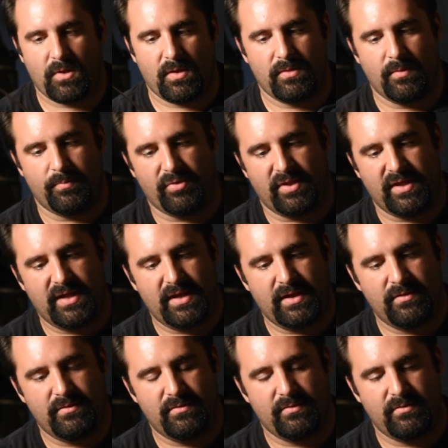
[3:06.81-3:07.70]
The
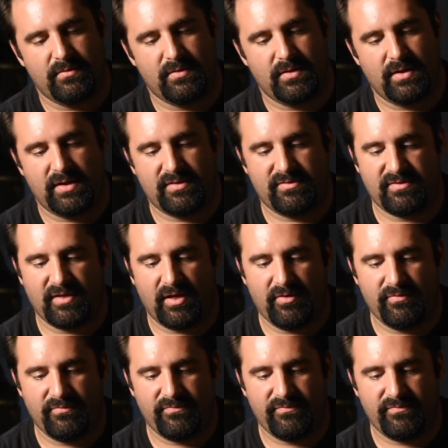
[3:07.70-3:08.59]
blade
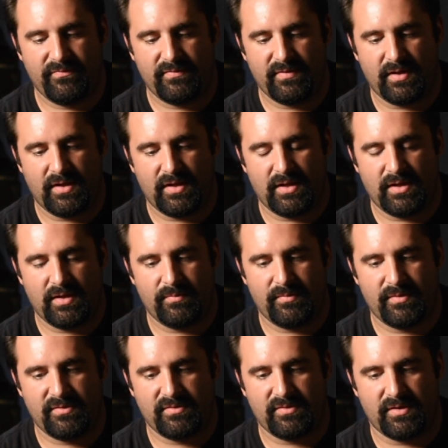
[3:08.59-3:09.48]
itself,
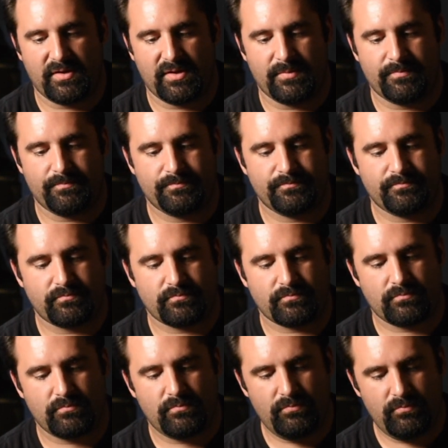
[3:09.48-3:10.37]
it's a
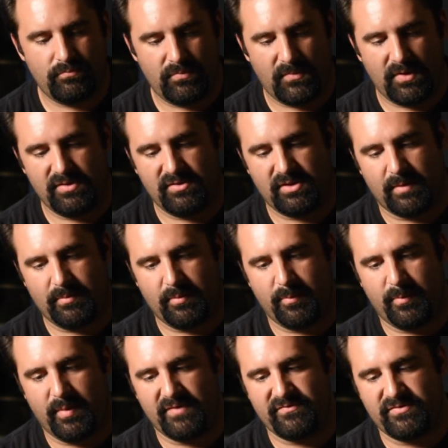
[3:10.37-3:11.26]
double
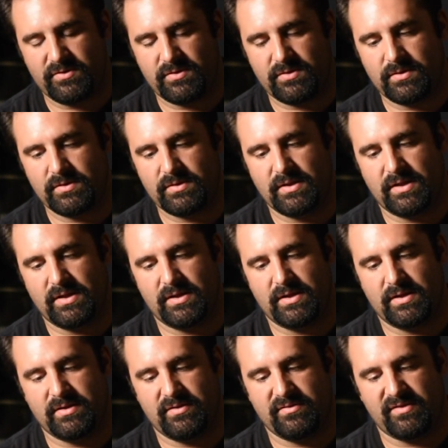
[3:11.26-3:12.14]
bevel
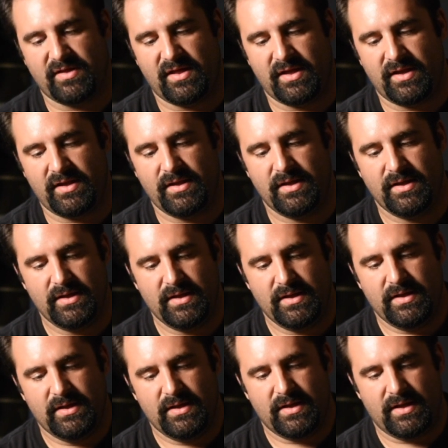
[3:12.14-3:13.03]
design.
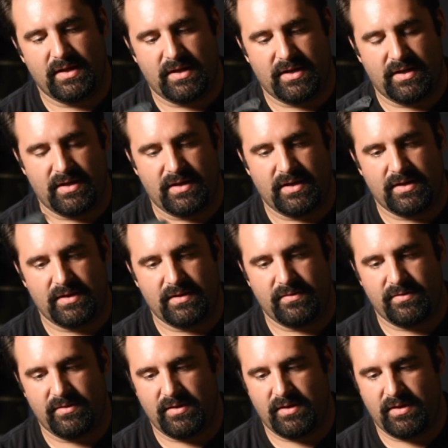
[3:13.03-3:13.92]

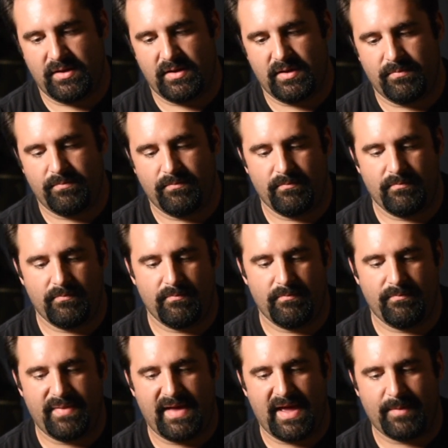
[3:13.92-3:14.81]
The
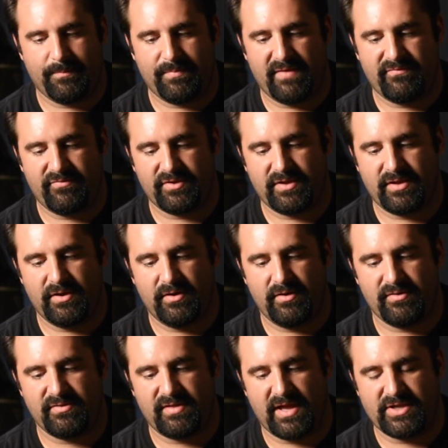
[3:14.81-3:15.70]
back bevel
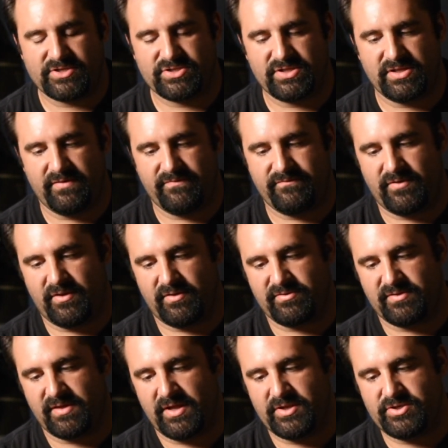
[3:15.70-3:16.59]
here is actually a
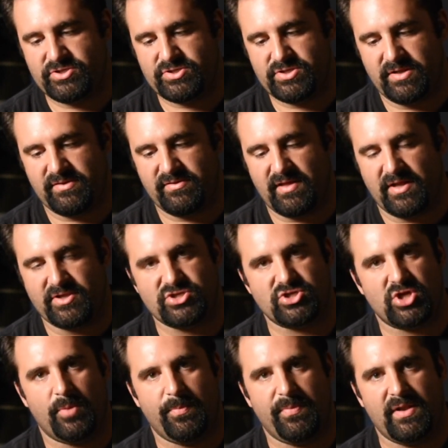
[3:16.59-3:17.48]
false edge. It's not
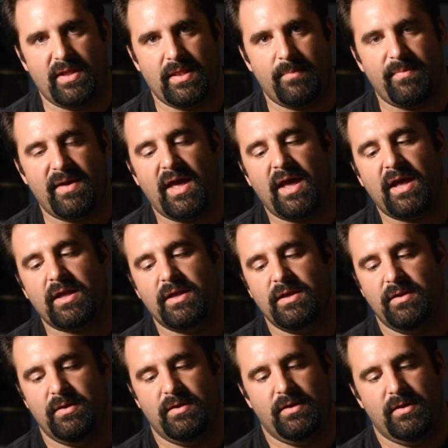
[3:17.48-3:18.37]
sharpened on the back,
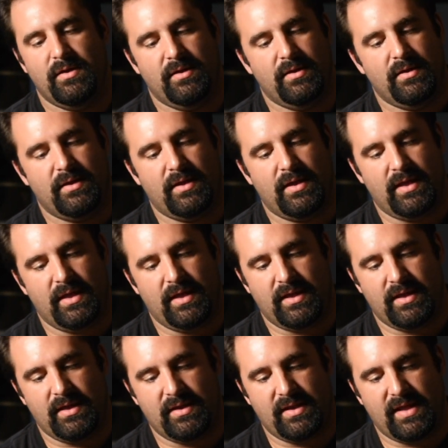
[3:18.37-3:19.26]

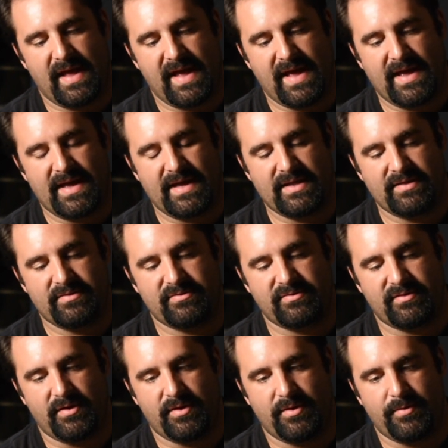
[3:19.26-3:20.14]
and it has